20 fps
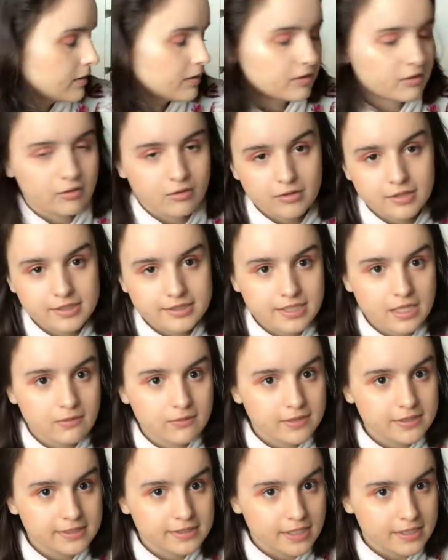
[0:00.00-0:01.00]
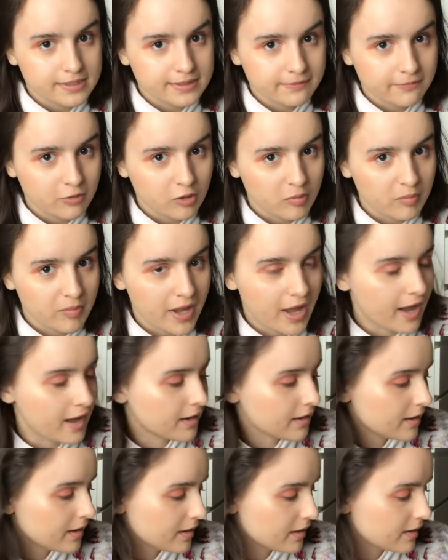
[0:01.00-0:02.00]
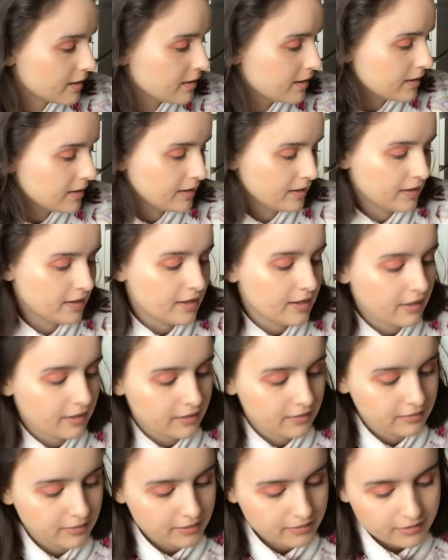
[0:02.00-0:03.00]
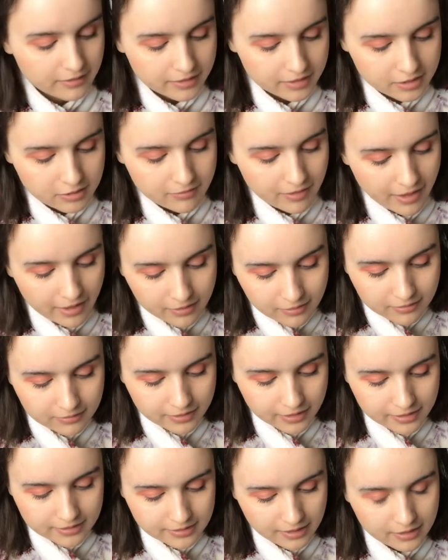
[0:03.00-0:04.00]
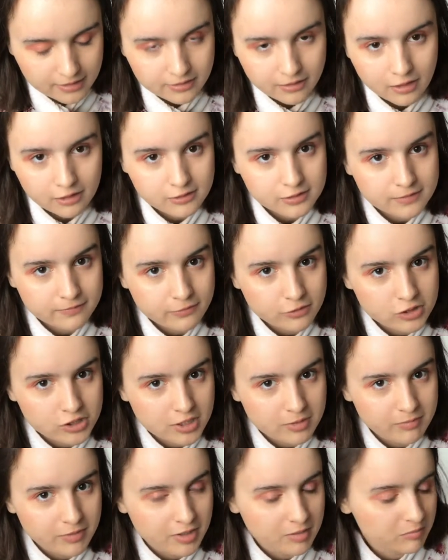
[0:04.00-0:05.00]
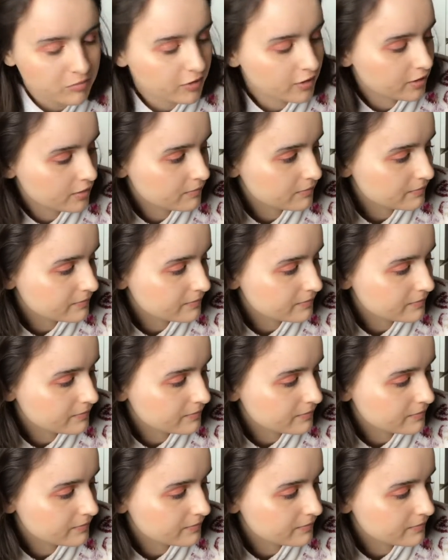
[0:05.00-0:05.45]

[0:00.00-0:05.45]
37 cents for a pack. And then like you add on like $10 for shipping, but